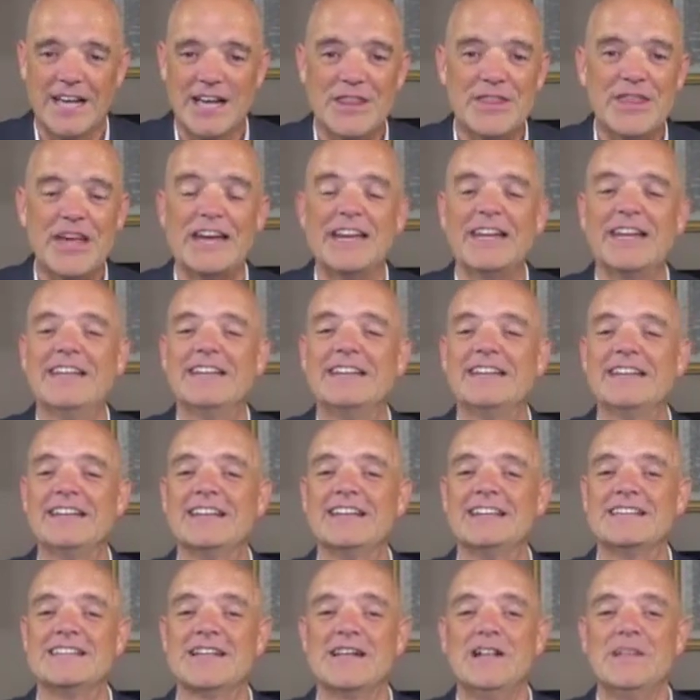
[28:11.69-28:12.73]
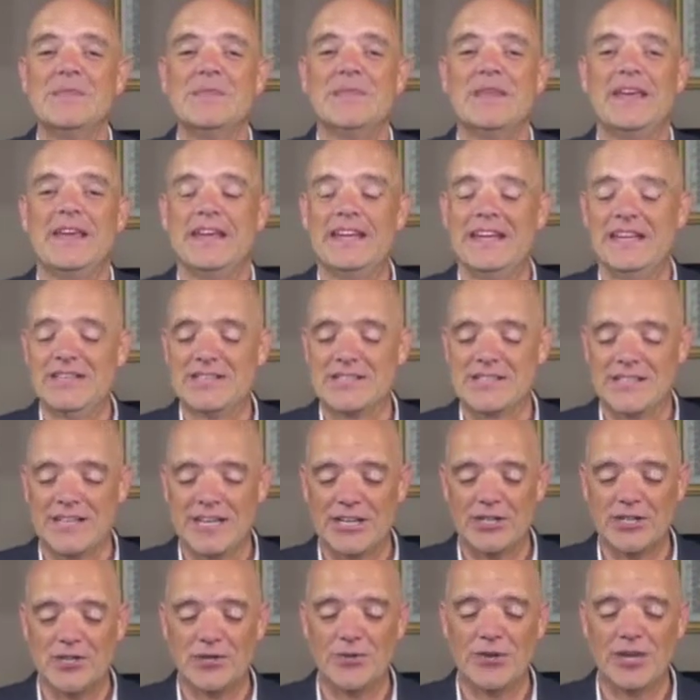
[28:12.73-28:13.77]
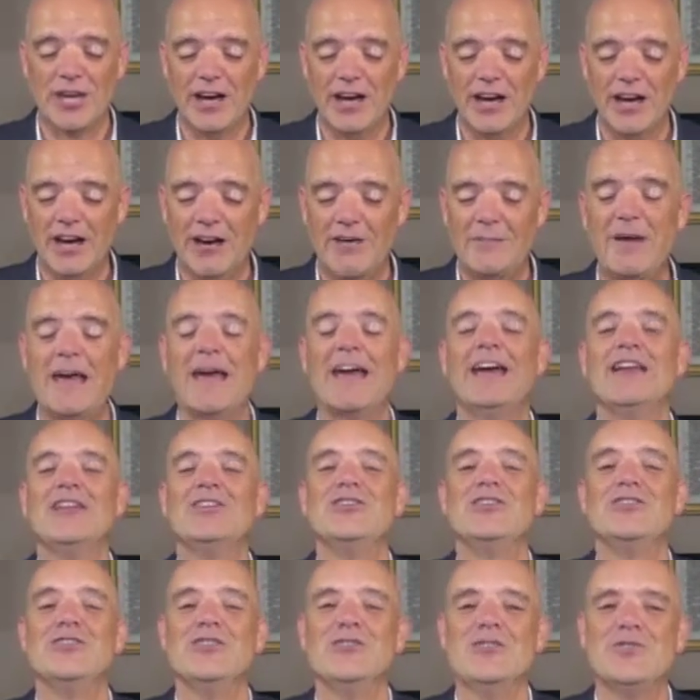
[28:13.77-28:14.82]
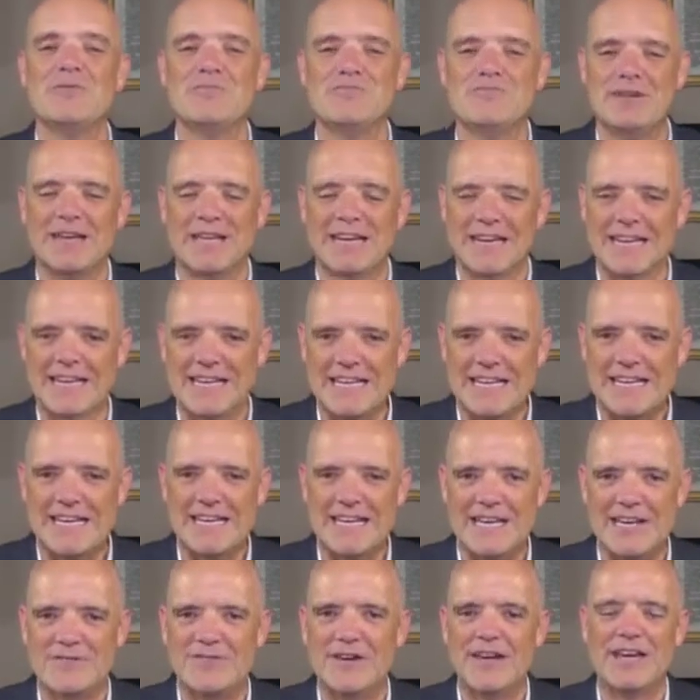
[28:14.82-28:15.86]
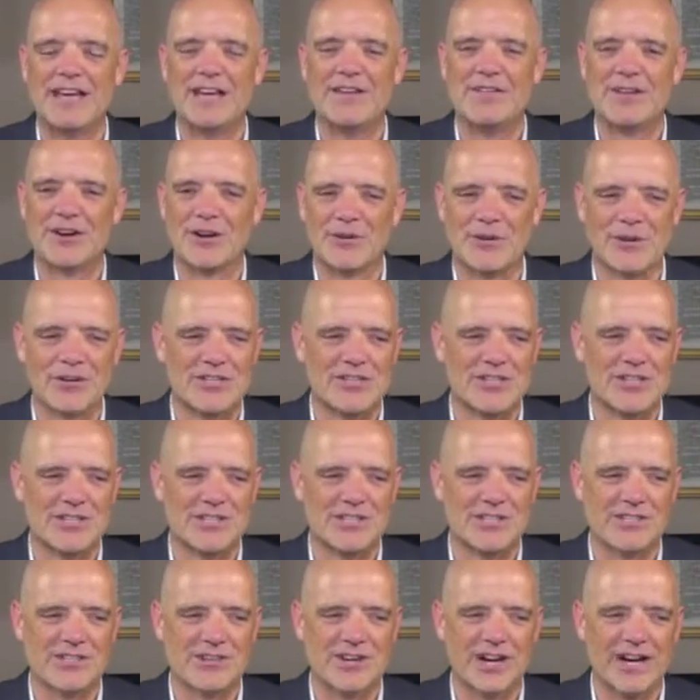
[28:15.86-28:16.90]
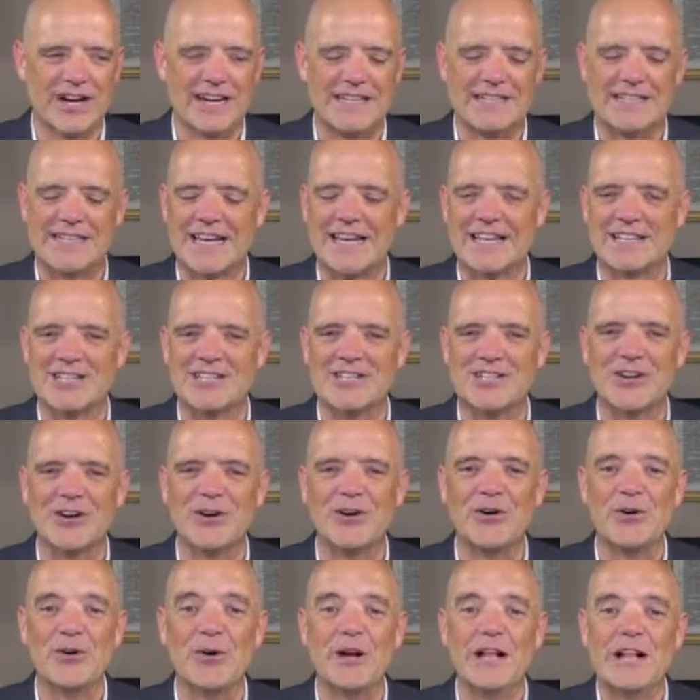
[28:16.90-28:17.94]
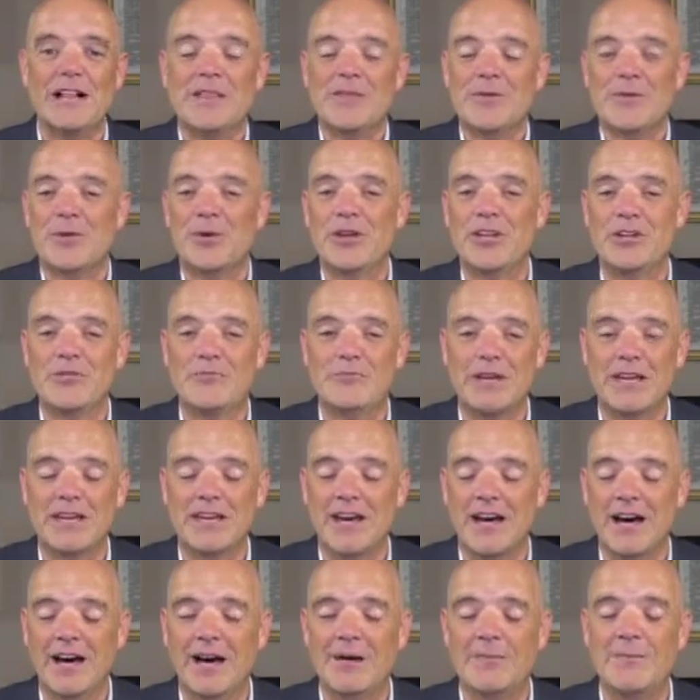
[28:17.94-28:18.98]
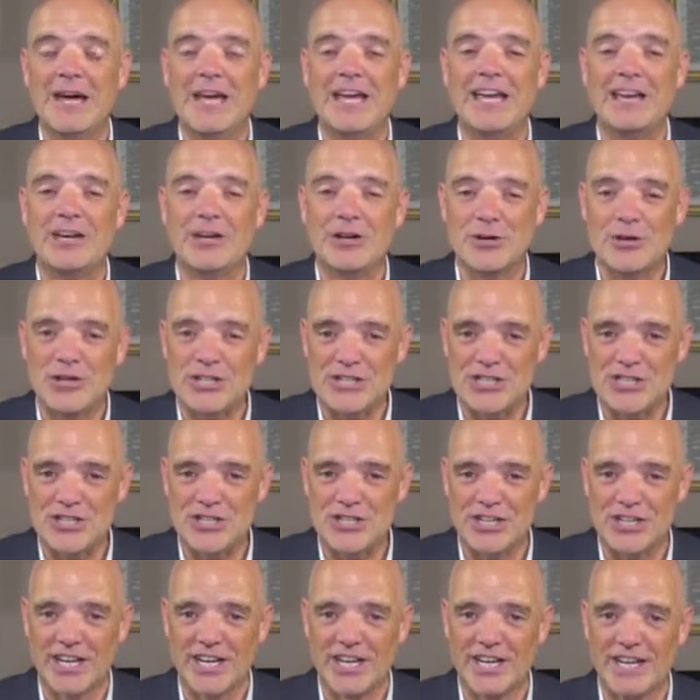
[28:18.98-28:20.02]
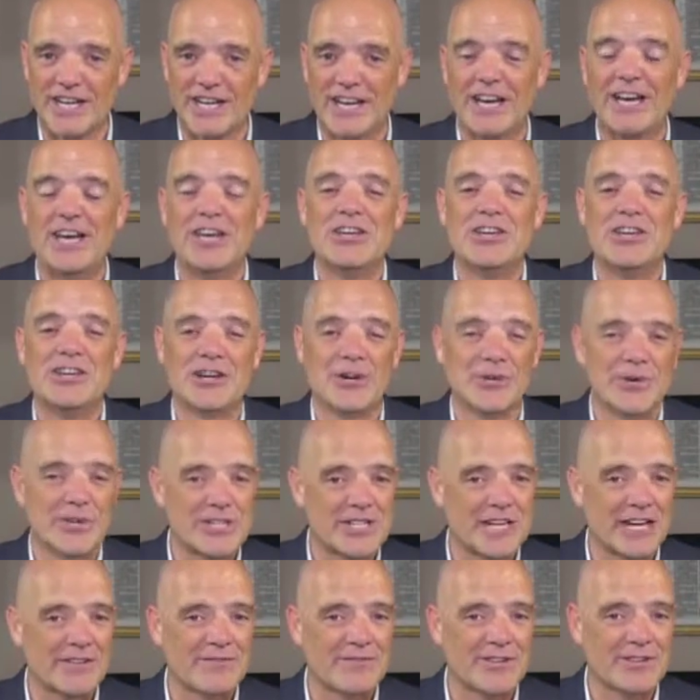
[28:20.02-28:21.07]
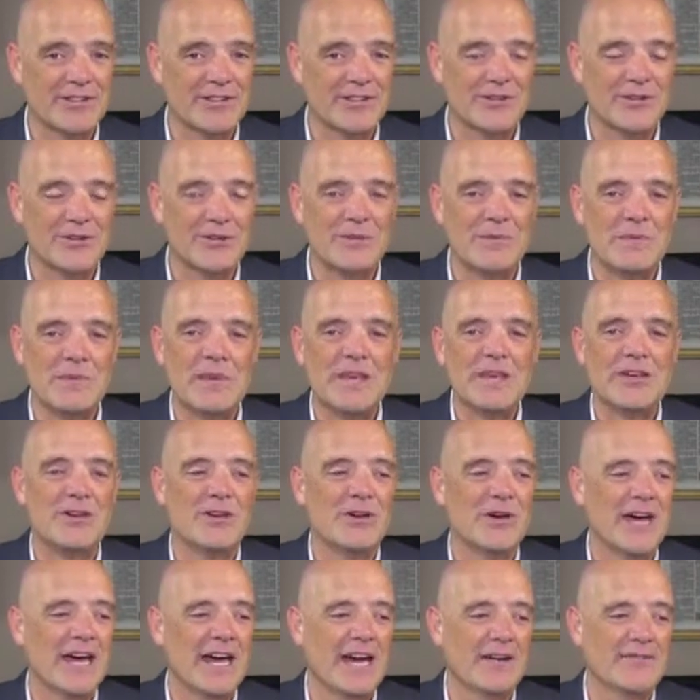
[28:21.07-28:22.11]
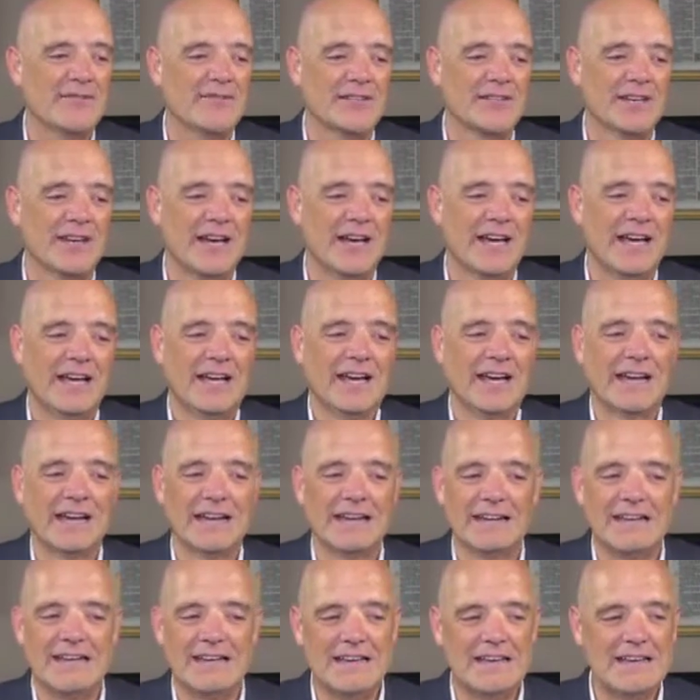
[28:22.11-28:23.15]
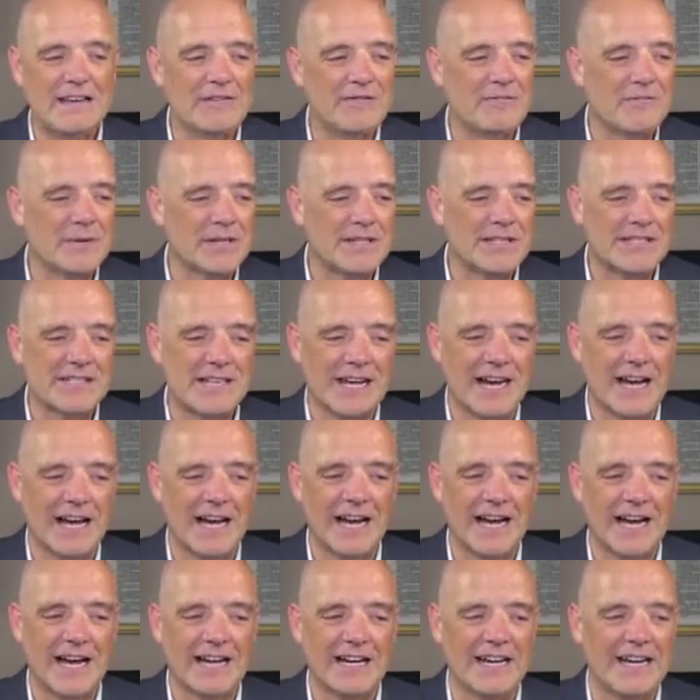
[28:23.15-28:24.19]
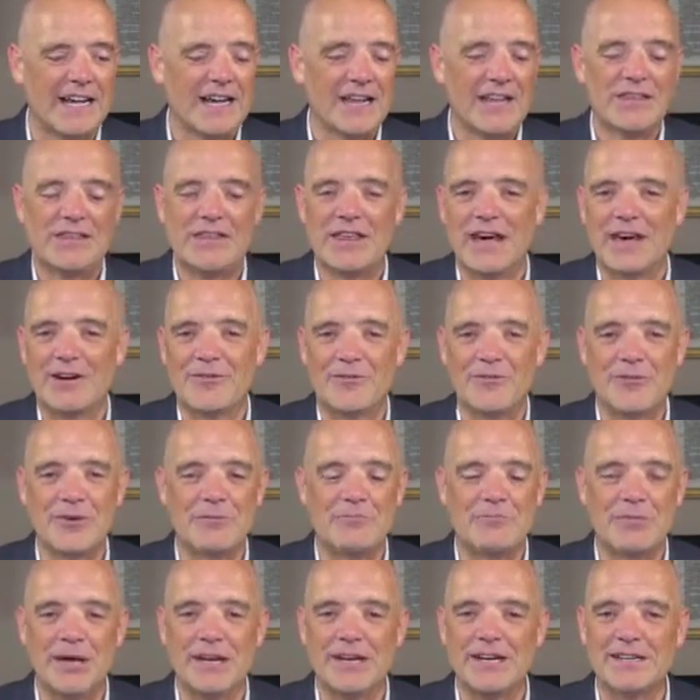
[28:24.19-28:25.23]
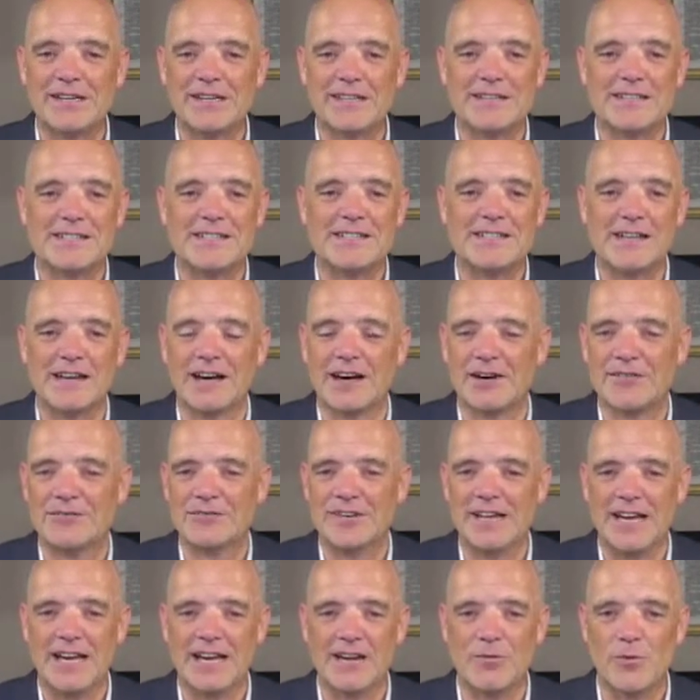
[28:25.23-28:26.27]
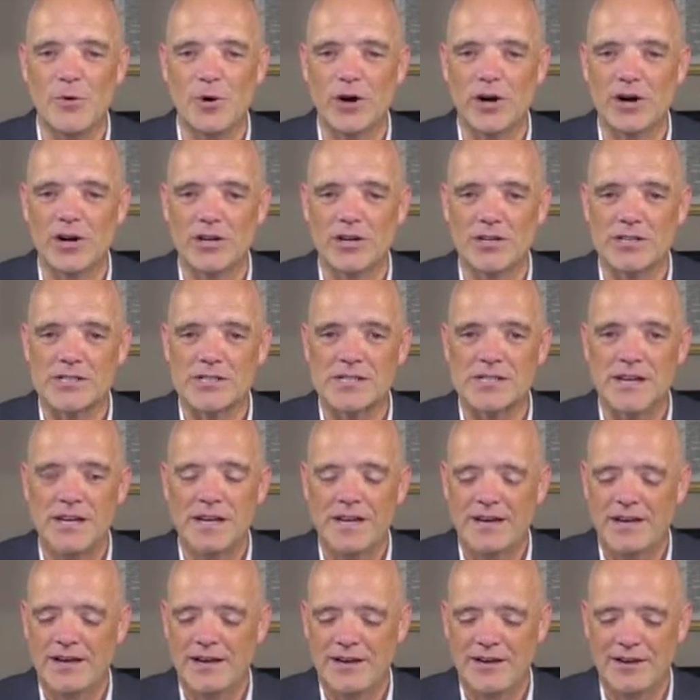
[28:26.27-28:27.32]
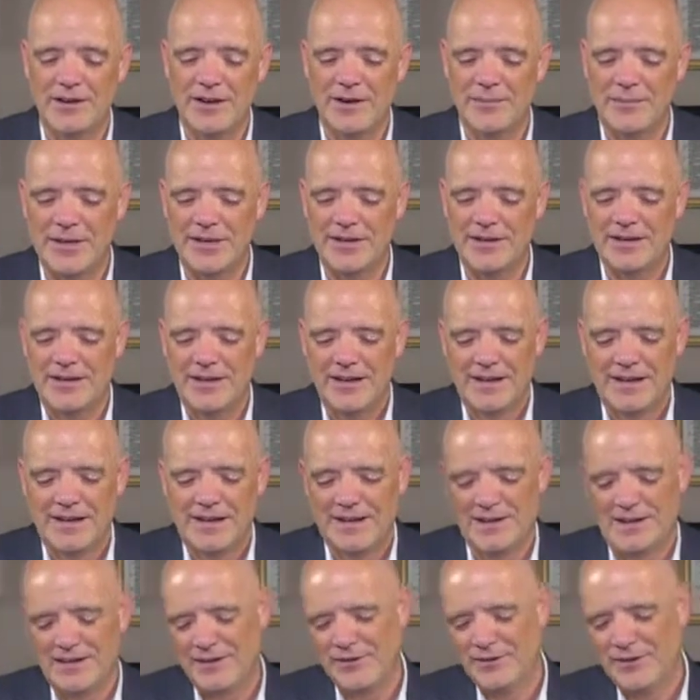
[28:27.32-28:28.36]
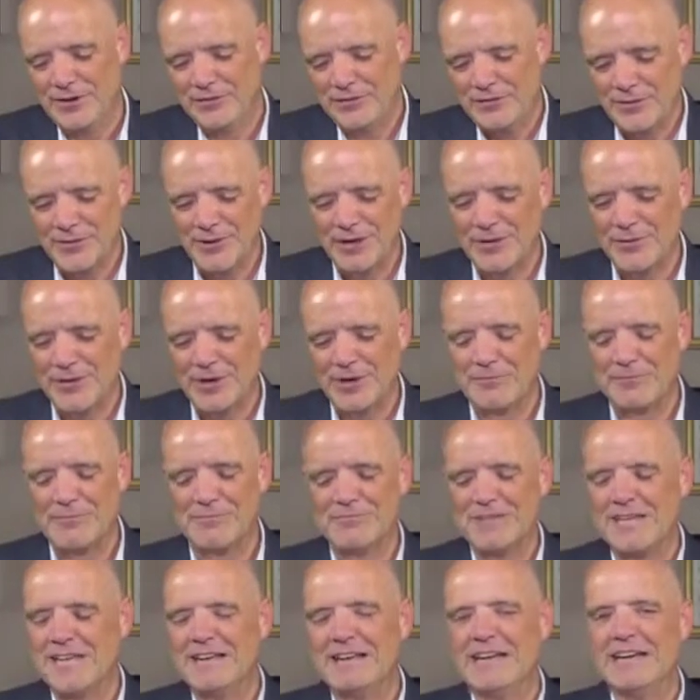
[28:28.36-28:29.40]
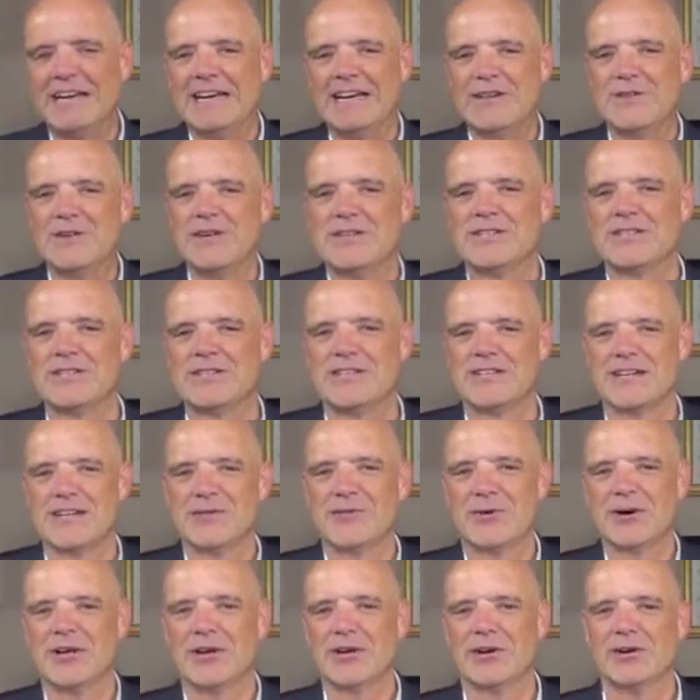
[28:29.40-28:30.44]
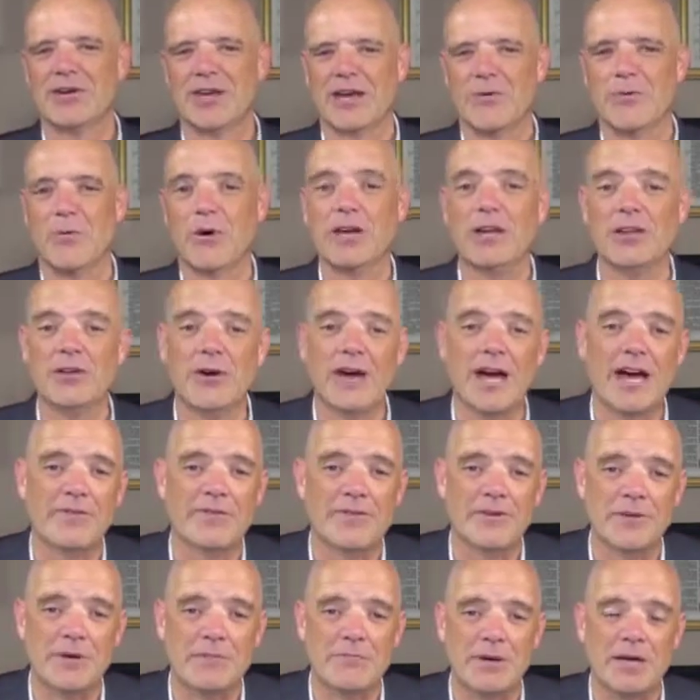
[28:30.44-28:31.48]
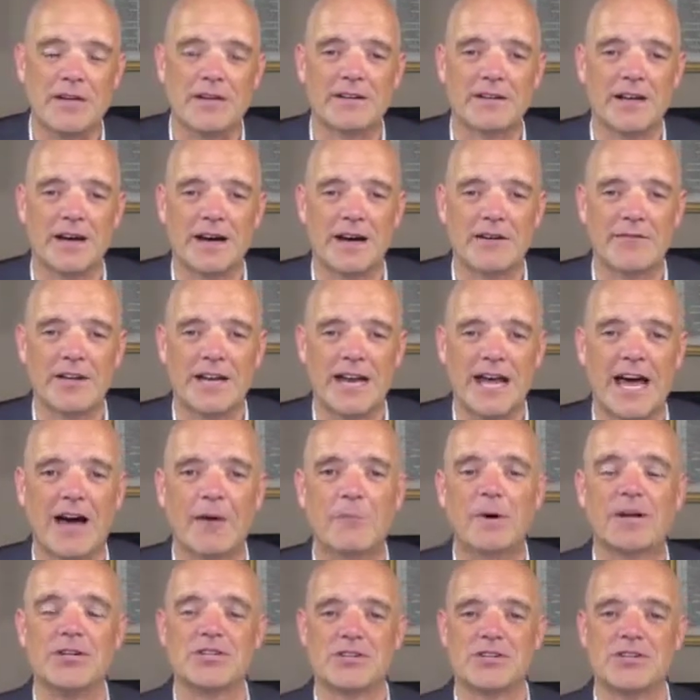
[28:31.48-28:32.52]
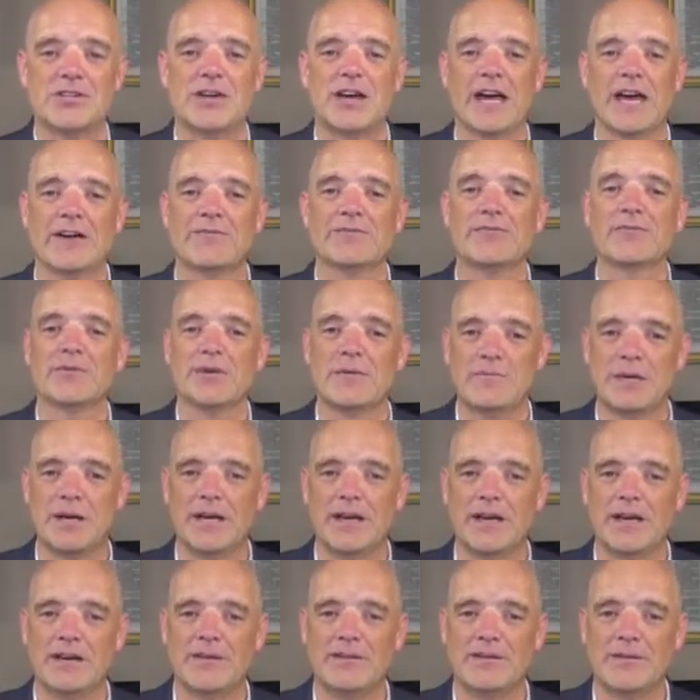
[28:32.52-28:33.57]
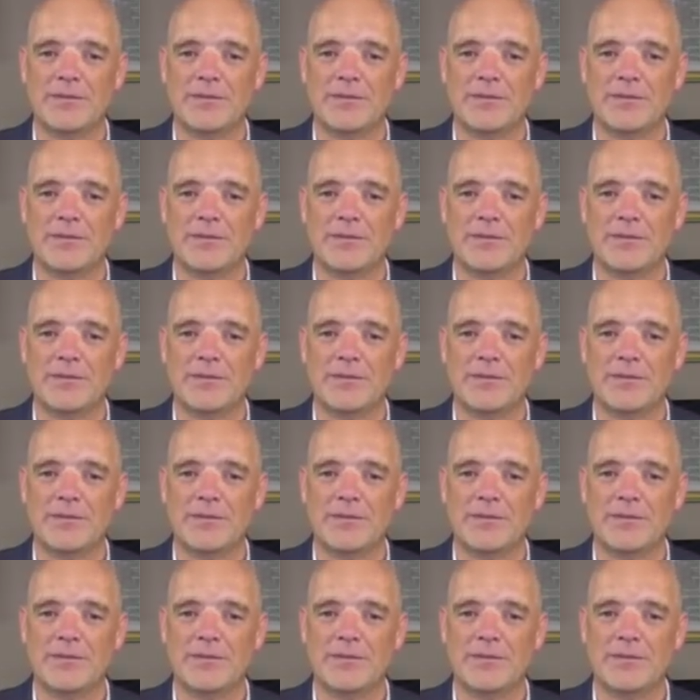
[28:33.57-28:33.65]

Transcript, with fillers: That it is it is that you come and you believe in the Lord Jesus Christ. And so, when you become a Christian, you know what you have to do? You have to leave beside that repentance of dead works. I mean, uh, if you really want to dig into this and say, well, okay, what do you have to repent of and how much do you have to repent?